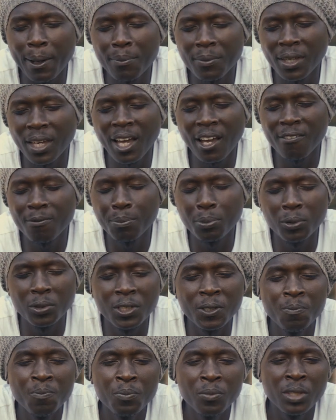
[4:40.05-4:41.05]
they have
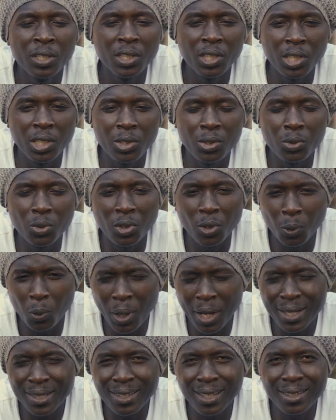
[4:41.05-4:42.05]
put into the
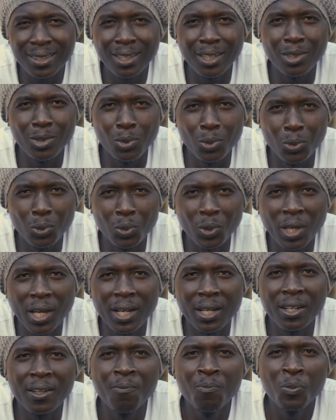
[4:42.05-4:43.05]
work that they do
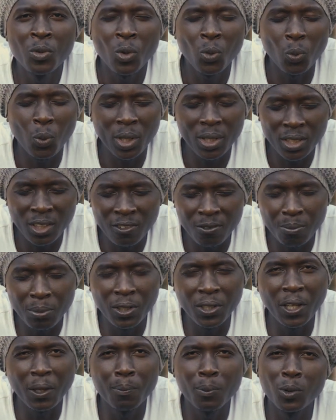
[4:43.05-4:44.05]
and what they've
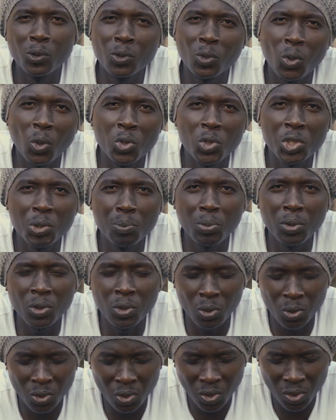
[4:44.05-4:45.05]
been able to contribute
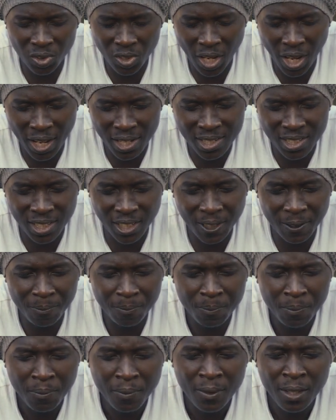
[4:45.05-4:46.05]
to society.
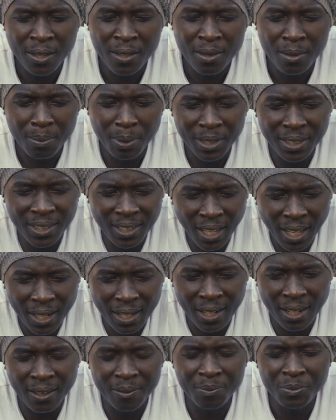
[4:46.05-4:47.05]
But
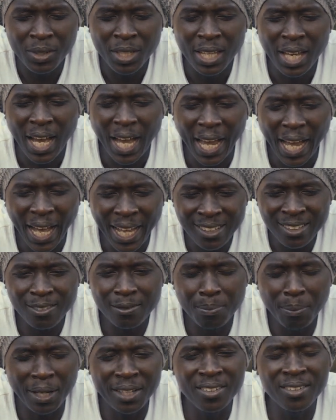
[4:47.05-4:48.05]
then I
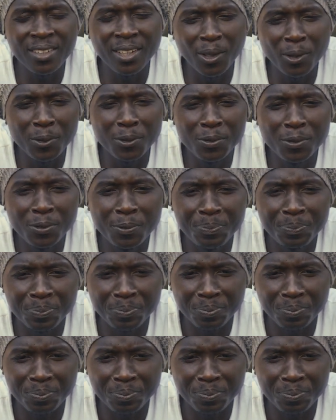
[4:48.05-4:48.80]
ask myself,